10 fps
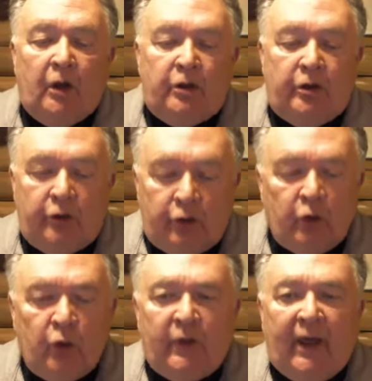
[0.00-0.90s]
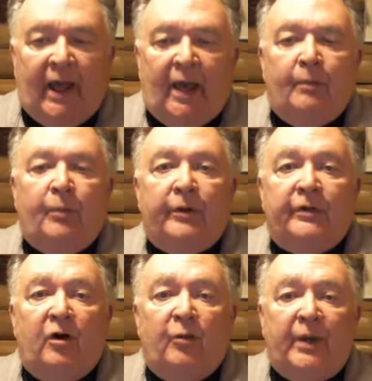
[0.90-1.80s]
to do them, but
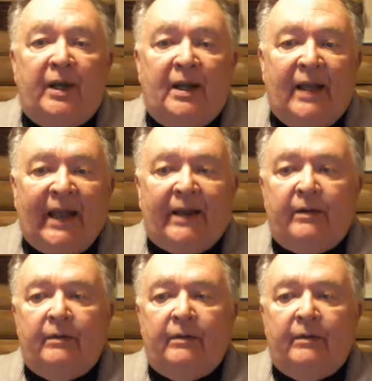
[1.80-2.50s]
they'll be late.